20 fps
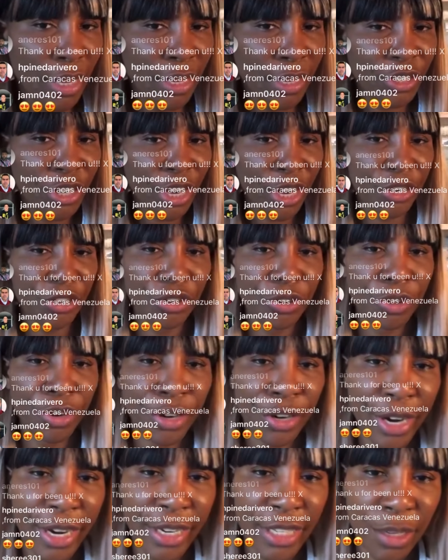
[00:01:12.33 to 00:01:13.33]
Jay and Jonah
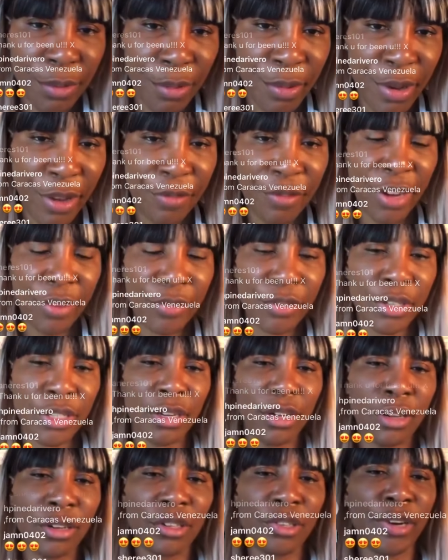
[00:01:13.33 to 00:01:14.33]
are asking me my favorite
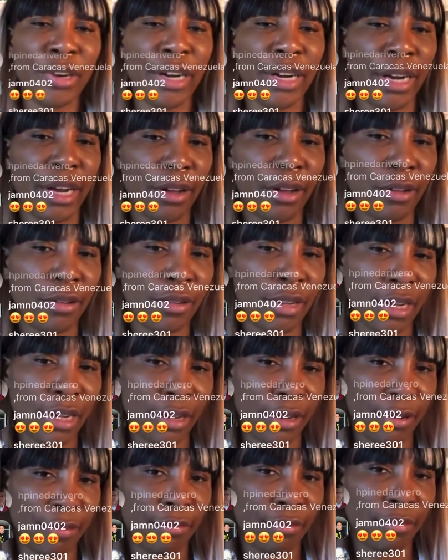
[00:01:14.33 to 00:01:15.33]
songs right now.
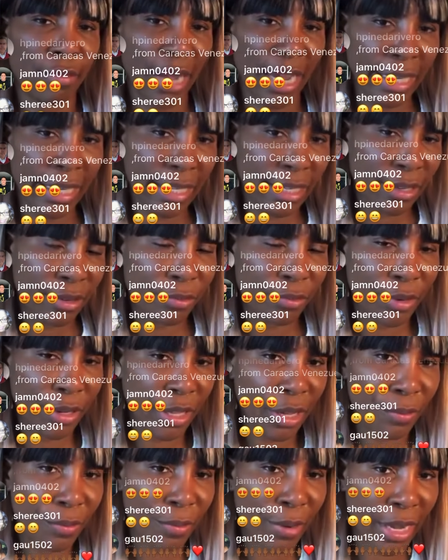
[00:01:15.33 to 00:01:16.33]
Um, I listen to really
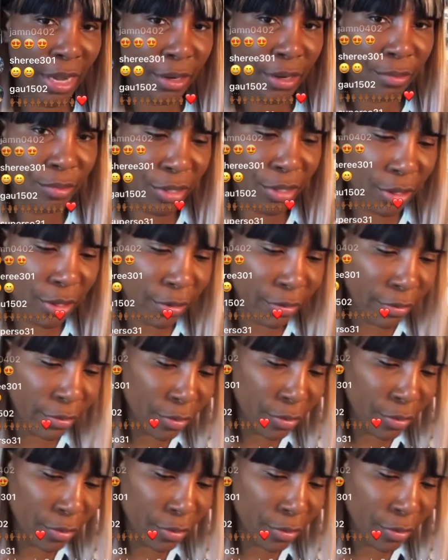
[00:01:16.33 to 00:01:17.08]
random stuff.